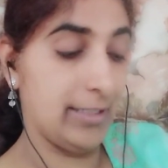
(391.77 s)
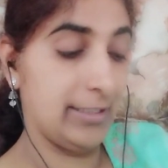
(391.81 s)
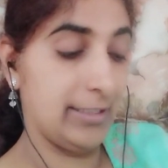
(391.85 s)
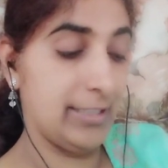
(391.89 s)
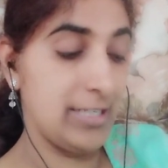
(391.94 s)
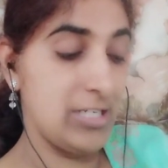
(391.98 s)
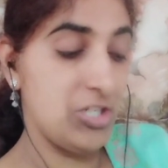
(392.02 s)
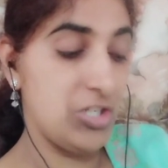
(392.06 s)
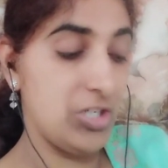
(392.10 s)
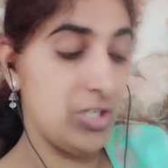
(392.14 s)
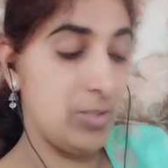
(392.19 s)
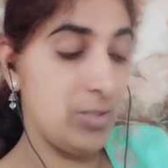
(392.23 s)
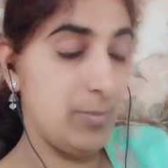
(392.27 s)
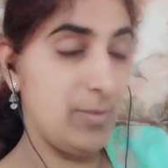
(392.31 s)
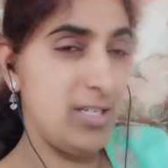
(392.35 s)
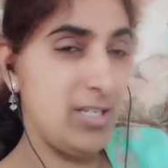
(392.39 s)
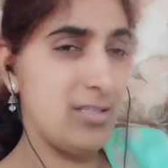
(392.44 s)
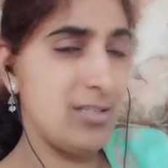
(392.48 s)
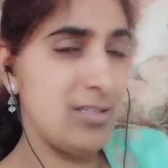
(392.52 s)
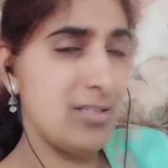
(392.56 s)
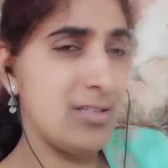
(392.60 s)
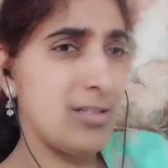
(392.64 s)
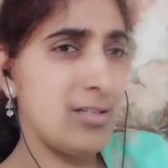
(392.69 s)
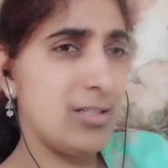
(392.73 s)
Tinging
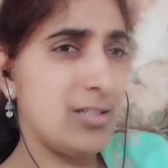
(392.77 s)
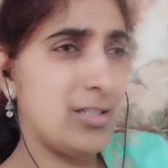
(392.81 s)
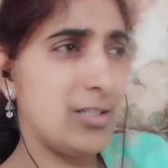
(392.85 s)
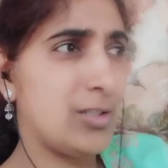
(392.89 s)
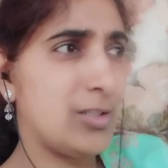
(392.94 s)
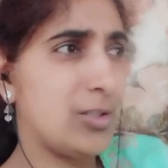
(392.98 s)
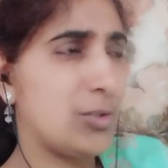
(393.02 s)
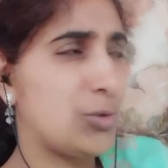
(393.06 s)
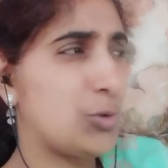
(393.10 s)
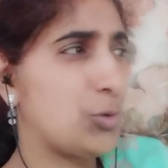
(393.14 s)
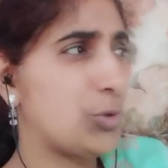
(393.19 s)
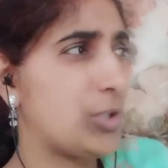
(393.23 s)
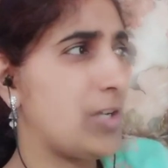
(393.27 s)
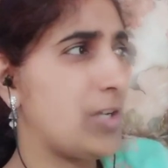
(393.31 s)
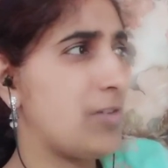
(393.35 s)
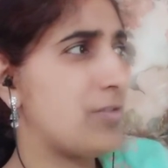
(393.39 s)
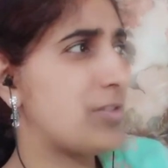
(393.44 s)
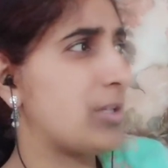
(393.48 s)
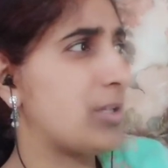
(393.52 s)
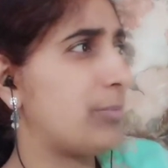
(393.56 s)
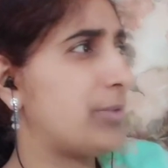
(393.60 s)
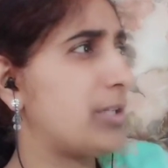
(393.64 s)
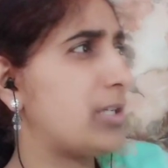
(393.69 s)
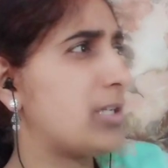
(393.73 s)
means to give
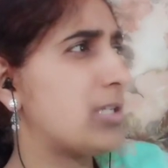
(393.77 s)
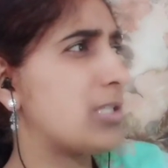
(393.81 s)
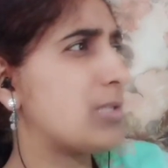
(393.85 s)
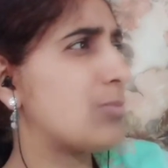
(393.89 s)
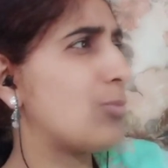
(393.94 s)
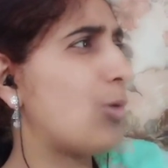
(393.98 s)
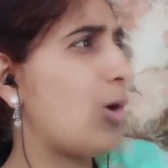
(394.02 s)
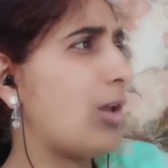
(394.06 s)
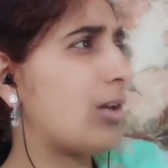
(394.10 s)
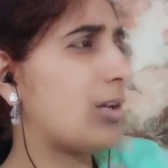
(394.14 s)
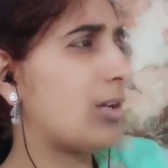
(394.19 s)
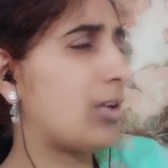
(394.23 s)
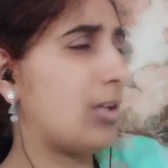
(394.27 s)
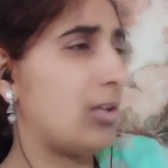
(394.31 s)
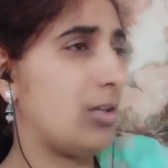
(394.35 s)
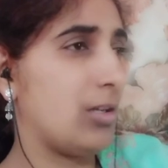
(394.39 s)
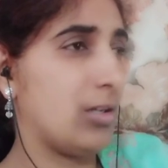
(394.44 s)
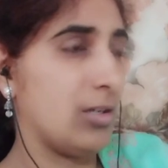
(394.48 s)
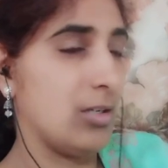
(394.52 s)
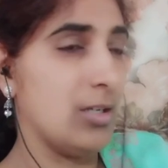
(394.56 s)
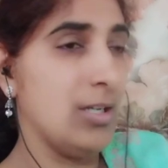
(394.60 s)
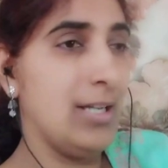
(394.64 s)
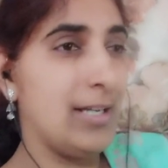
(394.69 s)
something a small color.